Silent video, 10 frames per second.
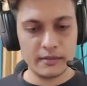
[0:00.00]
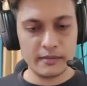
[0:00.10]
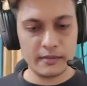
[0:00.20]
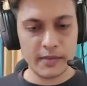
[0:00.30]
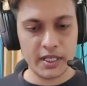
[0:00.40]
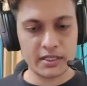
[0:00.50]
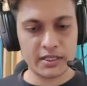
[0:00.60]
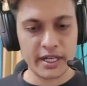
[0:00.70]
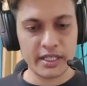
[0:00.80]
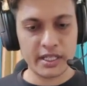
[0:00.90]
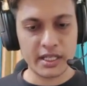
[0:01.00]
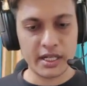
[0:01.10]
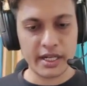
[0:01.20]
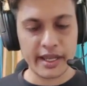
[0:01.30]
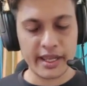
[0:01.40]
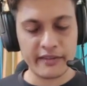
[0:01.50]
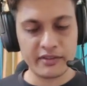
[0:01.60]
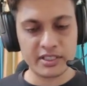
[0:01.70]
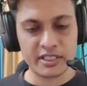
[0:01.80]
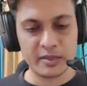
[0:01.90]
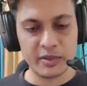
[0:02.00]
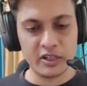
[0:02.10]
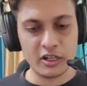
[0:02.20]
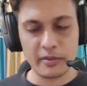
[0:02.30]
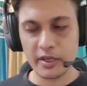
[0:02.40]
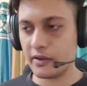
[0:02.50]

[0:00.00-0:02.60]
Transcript: inside the CRUD, I have this db.py,